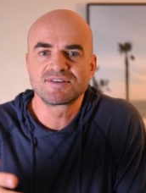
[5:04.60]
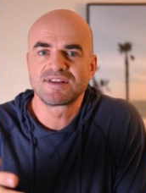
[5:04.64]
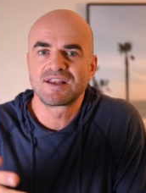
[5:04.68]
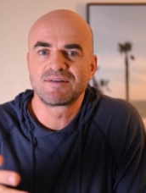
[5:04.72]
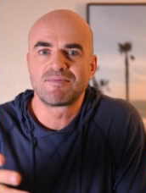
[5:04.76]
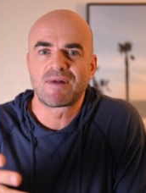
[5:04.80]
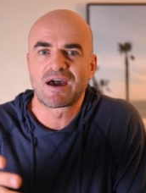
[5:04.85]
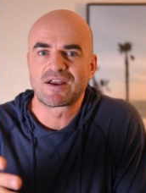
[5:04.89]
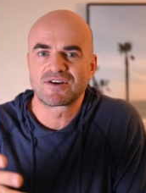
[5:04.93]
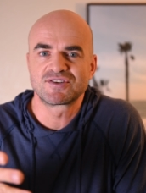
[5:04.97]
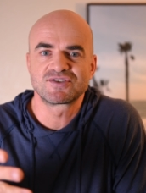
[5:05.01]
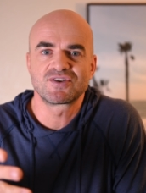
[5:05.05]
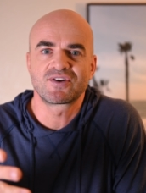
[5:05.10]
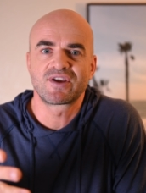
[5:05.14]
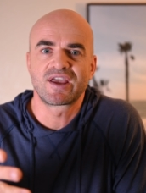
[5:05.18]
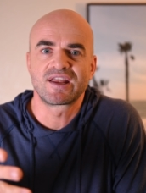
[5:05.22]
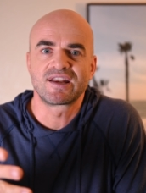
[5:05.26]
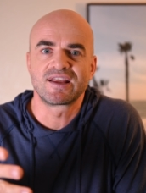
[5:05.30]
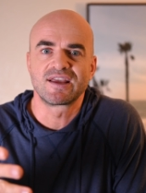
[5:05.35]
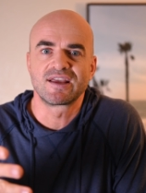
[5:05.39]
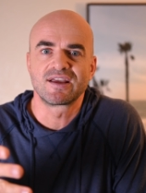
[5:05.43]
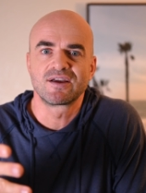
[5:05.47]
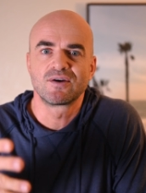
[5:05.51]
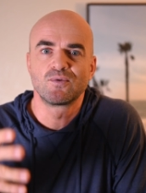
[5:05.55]
that miners are
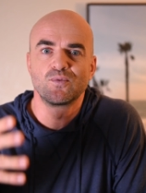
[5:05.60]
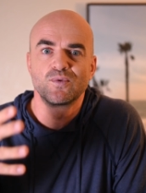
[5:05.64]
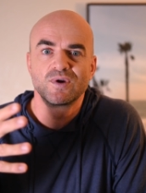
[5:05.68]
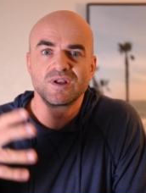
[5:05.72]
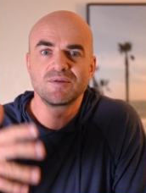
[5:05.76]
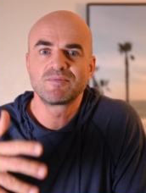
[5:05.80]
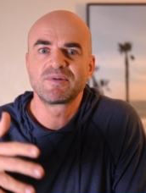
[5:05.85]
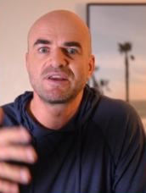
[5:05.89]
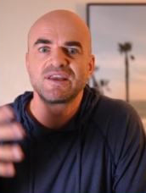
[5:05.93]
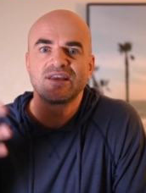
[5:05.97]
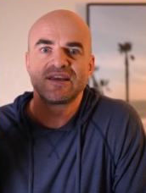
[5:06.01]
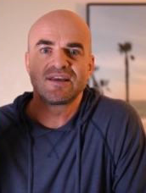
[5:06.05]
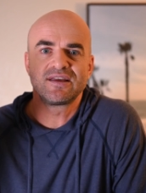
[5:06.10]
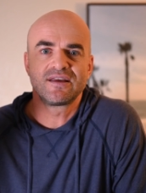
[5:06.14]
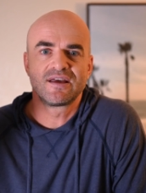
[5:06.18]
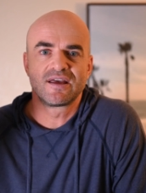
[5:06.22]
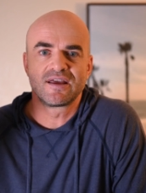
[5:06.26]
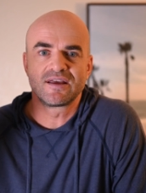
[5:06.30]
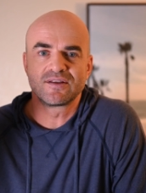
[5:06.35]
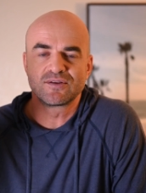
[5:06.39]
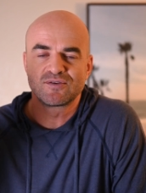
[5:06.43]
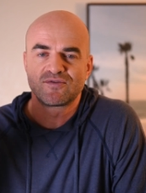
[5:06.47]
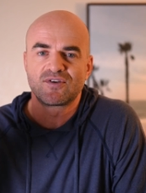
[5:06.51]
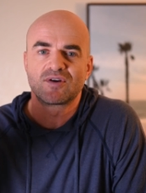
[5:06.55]
getting will be
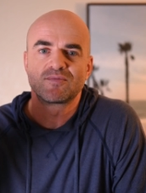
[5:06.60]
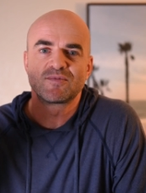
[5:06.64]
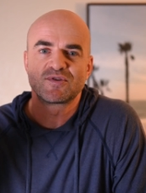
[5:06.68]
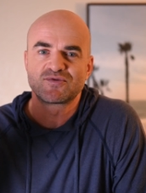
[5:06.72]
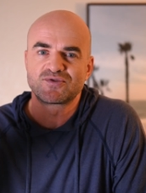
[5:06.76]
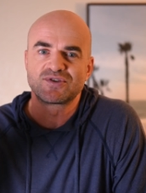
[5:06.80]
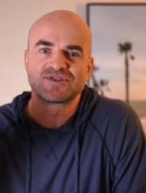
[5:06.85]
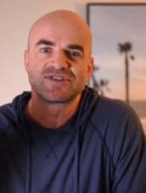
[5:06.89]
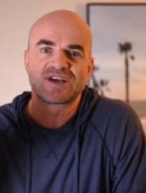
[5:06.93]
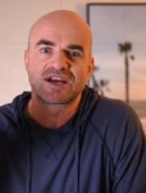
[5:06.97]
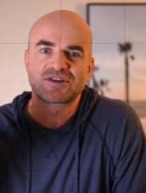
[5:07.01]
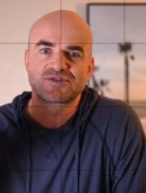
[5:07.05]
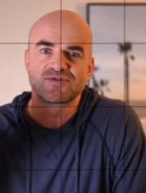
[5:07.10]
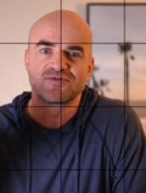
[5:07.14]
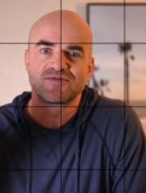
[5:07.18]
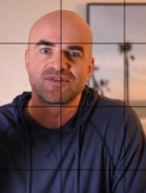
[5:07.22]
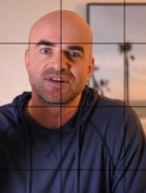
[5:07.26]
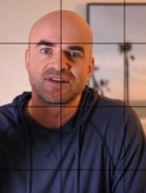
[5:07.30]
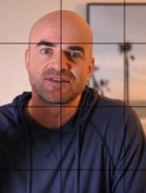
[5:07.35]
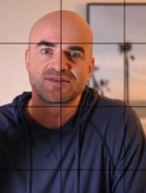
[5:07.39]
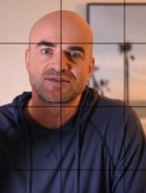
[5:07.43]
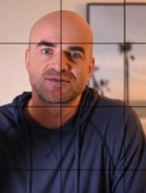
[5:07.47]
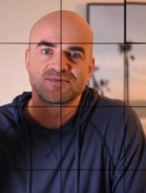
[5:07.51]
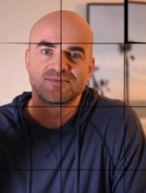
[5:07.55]
in the form of transaction
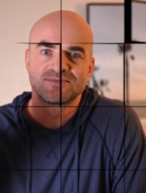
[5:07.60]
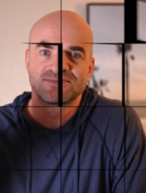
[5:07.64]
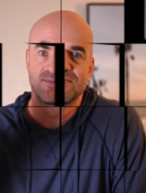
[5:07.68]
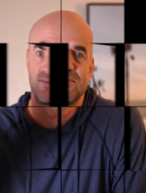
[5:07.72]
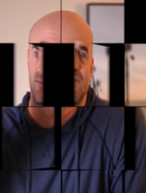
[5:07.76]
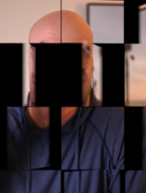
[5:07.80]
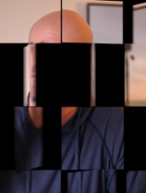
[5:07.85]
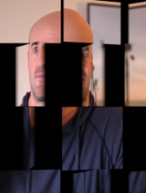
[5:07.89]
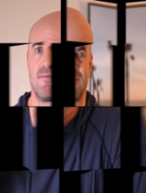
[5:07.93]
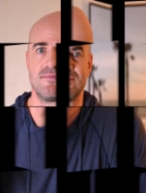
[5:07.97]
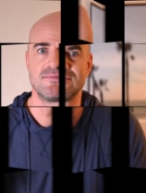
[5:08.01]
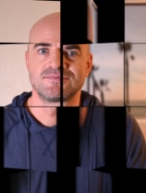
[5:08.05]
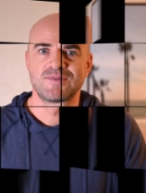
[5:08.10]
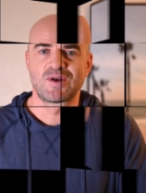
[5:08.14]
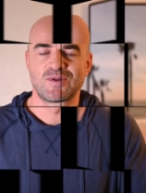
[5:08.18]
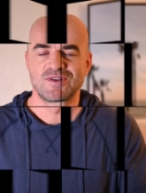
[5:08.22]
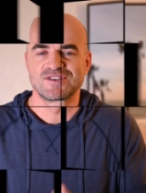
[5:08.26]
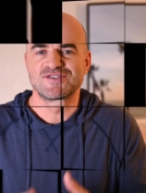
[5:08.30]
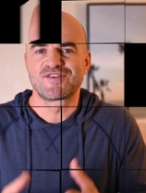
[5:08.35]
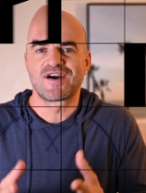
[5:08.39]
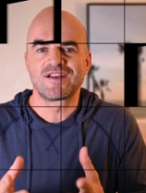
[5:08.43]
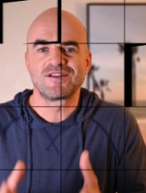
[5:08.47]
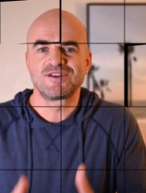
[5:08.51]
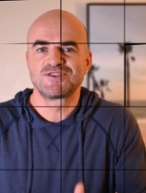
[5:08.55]
fees. Now
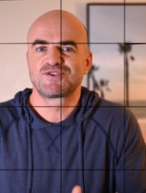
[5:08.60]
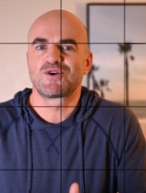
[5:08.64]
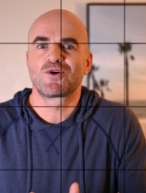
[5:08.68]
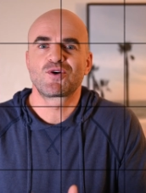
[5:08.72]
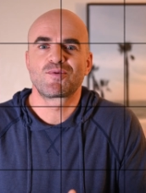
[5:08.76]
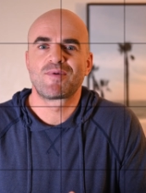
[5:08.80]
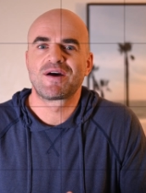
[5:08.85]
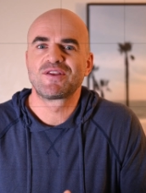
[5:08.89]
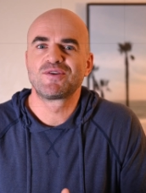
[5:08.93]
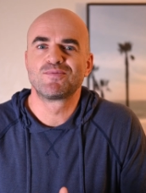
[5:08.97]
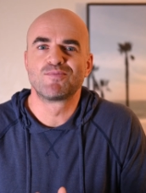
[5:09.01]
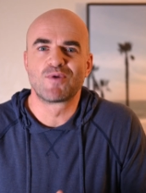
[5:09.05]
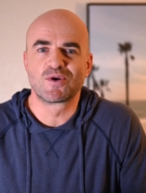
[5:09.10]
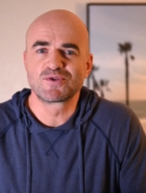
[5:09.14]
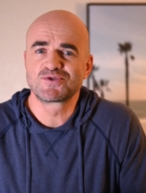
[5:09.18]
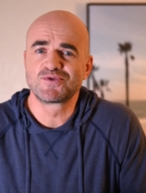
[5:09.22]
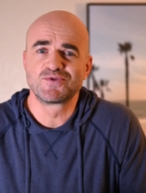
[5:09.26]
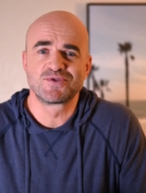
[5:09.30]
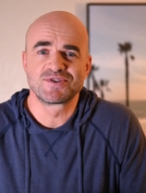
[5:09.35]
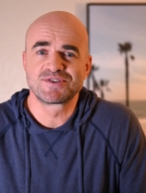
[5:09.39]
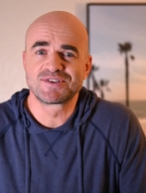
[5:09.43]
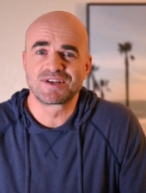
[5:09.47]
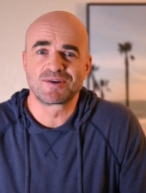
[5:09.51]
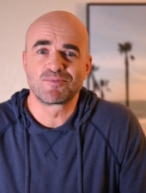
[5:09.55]
let's finally talk about the most
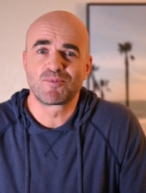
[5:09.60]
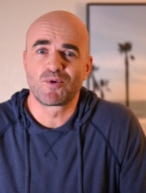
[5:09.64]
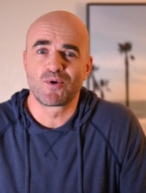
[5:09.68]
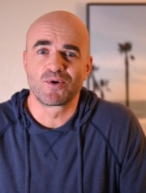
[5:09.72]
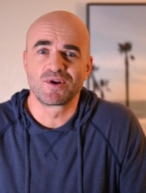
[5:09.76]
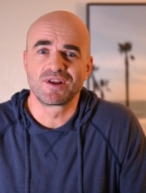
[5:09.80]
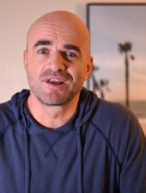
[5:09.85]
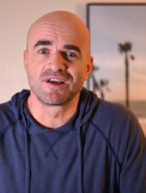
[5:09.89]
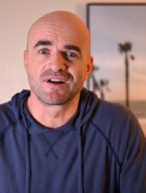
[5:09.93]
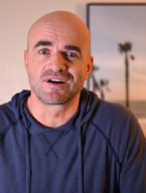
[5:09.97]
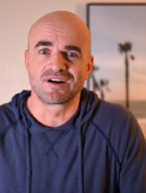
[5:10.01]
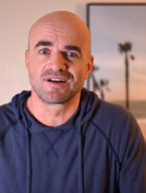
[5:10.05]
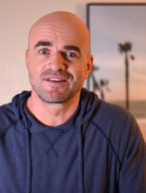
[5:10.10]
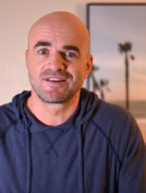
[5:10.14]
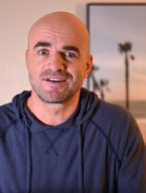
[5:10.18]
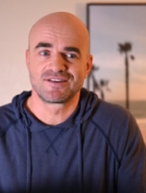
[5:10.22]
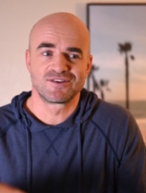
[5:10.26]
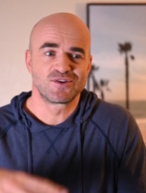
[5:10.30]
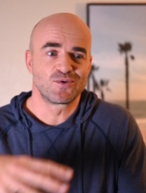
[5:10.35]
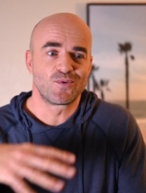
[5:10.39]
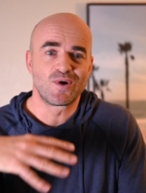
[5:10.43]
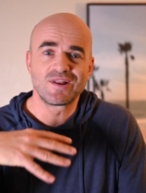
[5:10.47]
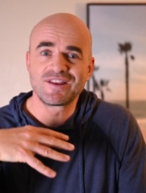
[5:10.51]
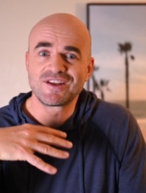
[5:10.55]
interesting point here,
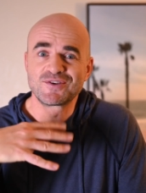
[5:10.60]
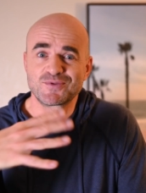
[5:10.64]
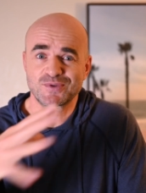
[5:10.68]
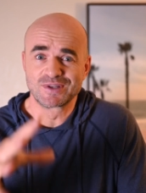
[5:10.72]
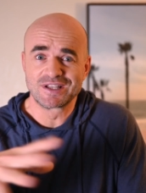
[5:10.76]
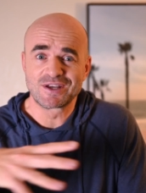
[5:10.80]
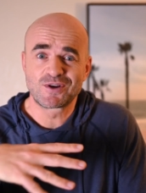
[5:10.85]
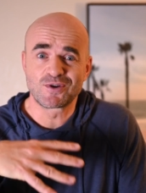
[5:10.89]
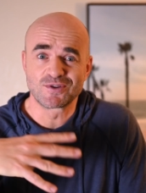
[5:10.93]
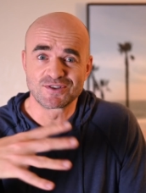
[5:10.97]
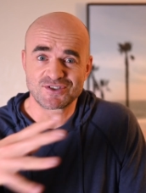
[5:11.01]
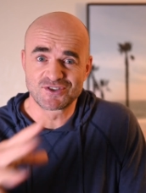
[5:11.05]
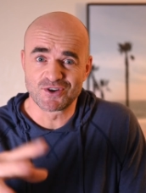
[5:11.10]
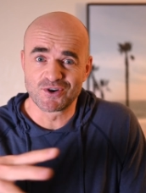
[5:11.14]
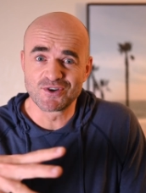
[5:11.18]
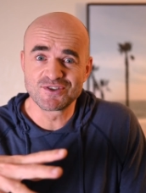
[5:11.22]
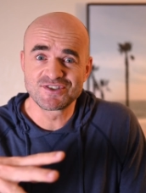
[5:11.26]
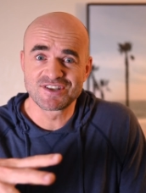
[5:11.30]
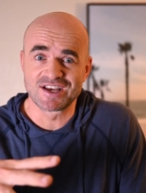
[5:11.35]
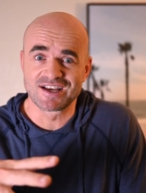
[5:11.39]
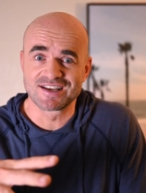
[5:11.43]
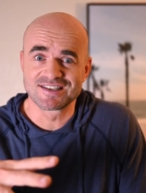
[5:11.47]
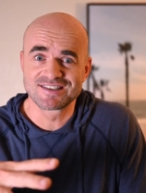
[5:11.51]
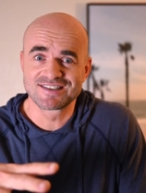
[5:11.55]
the one that really
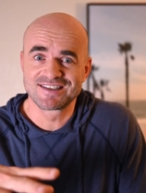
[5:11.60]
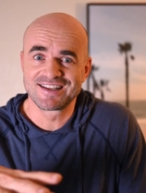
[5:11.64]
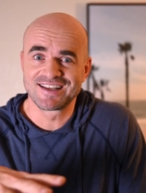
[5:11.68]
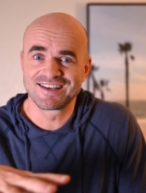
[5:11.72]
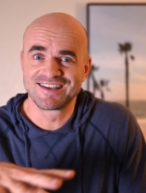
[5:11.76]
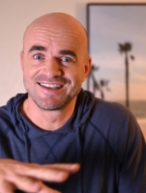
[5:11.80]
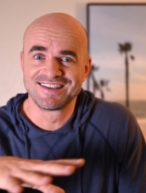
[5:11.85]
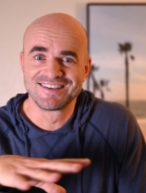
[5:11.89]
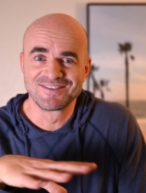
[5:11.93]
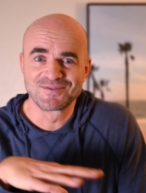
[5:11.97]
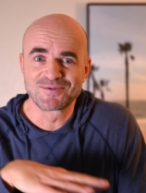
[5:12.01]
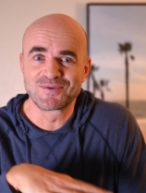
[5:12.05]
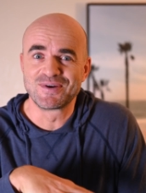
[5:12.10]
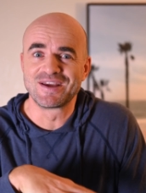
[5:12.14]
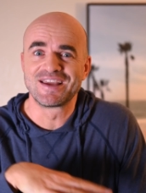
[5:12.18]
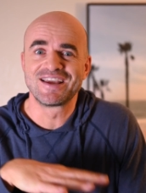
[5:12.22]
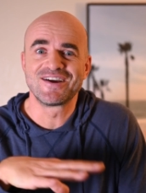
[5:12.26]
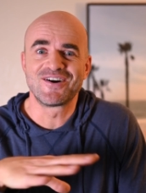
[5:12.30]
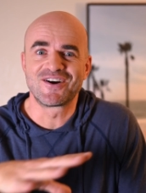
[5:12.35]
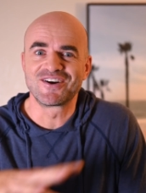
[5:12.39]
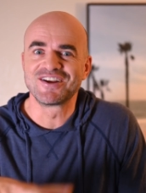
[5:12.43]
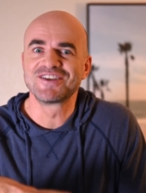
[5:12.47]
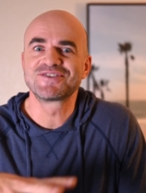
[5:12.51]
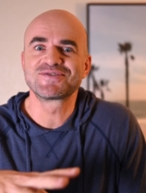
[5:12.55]
concerns us, that
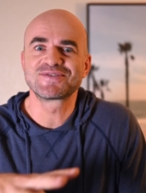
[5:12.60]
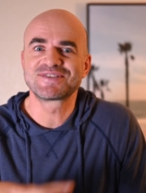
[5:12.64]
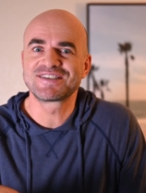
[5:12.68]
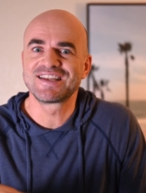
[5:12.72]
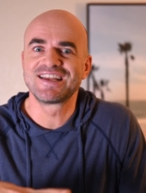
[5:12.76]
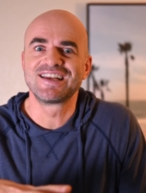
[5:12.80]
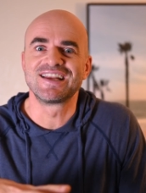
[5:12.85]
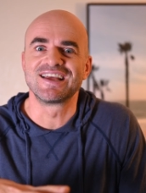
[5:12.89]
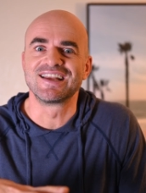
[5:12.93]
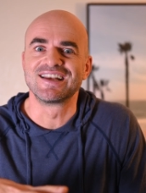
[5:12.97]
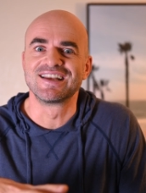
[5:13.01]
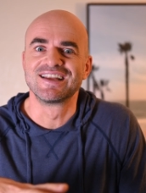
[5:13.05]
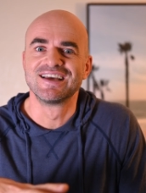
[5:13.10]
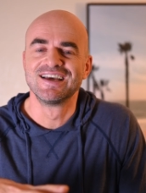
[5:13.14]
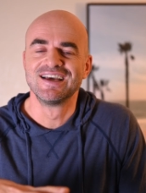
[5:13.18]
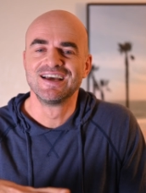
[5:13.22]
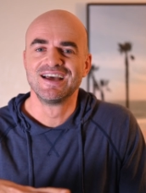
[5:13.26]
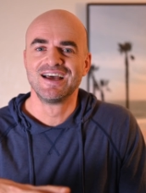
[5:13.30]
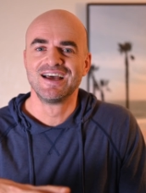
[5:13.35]
we are interested in,